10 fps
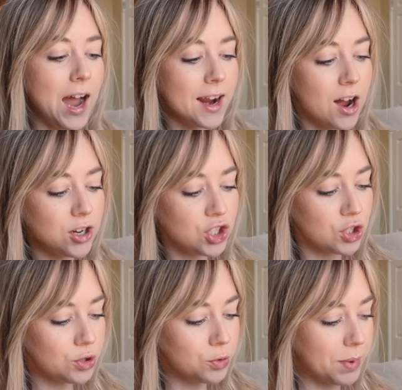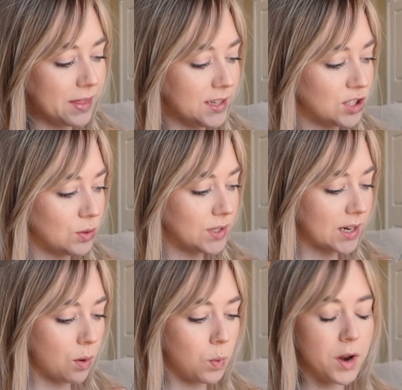I got two bathing suits. I
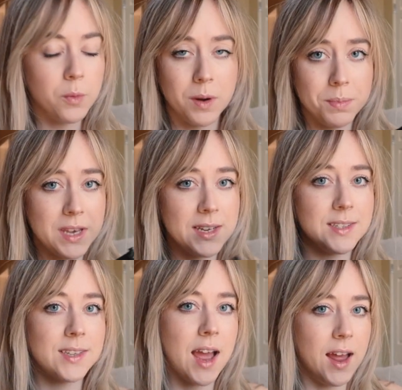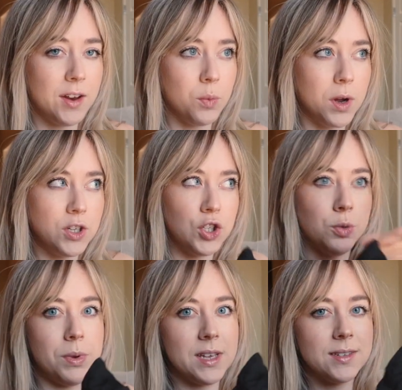got one piece and one two
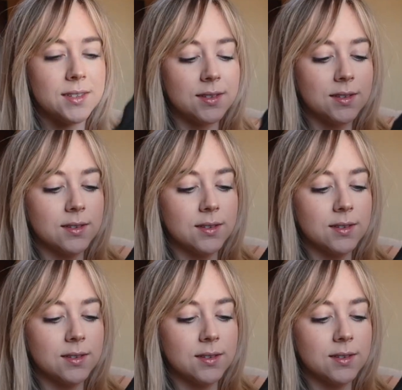piece